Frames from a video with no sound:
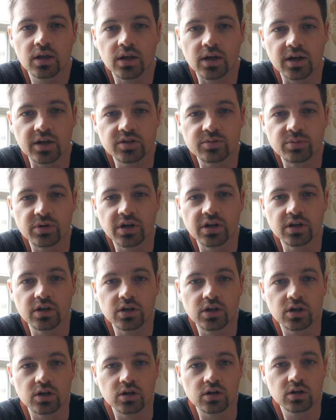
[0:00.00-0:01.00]
guys, Brandon
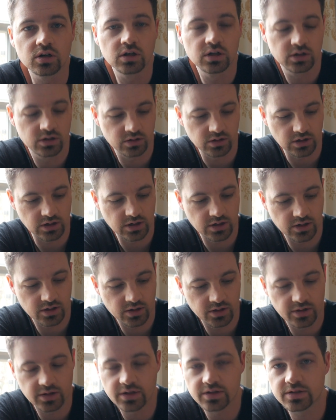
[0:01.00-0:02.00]
here.
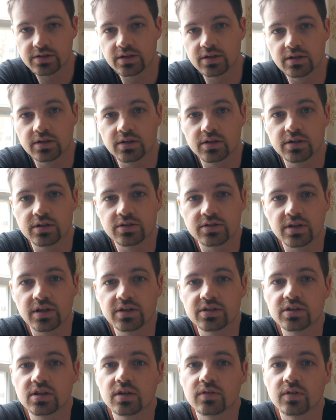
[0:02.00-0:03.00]
This is
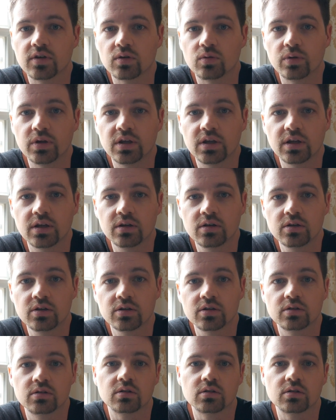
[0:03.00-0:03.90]
Thanksgiving weekend.